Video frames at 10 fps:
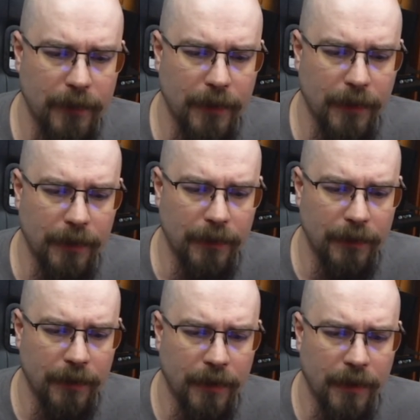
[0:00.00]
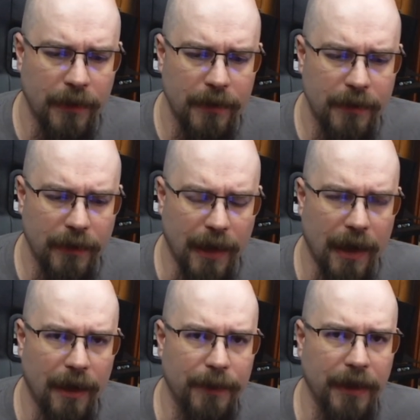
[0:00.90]
uh, to the
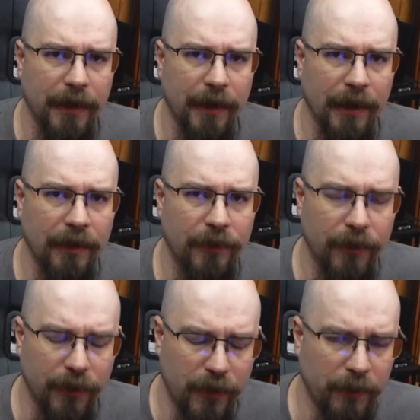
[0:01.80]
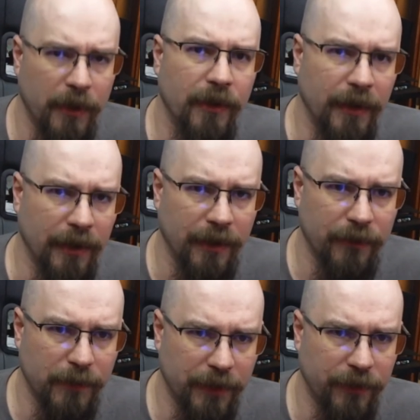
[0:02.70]
hobby and to the community
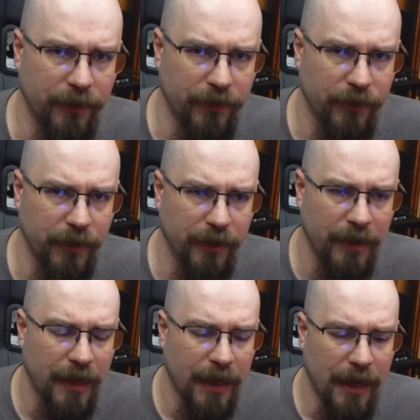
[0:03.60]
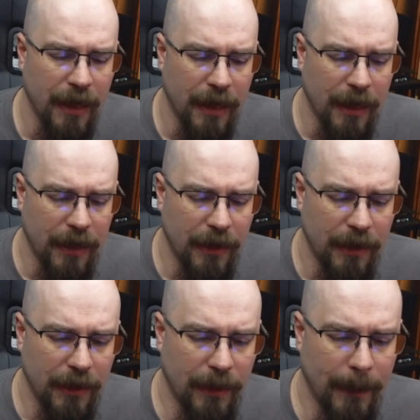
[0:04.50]
as much as it should.
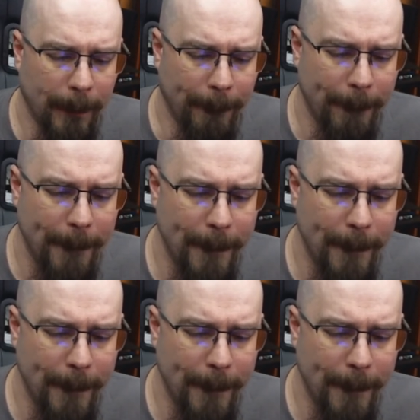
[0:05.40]
Um,